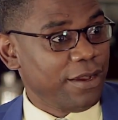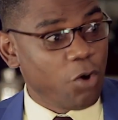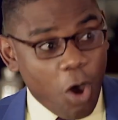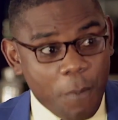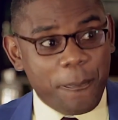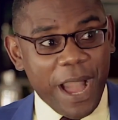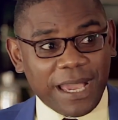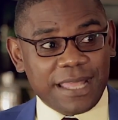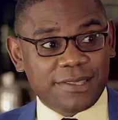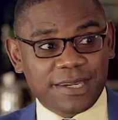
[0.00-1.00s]
Go
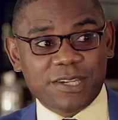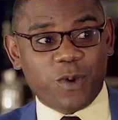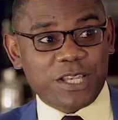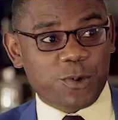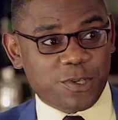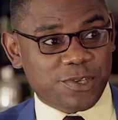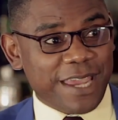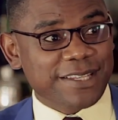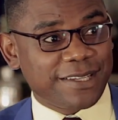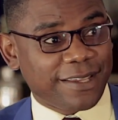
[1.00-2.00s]
back and read what he was
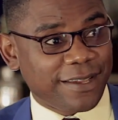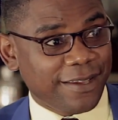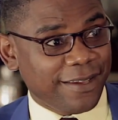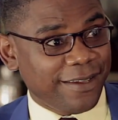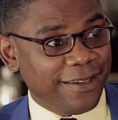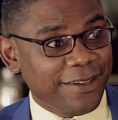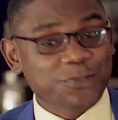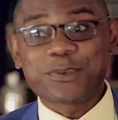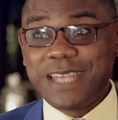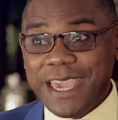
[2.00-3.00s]
writing.
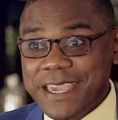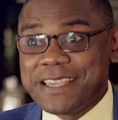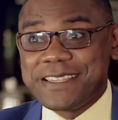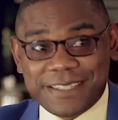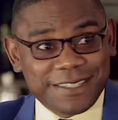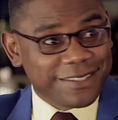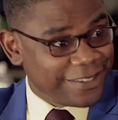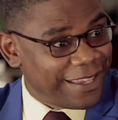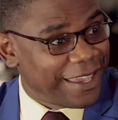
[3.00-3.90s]
Today is...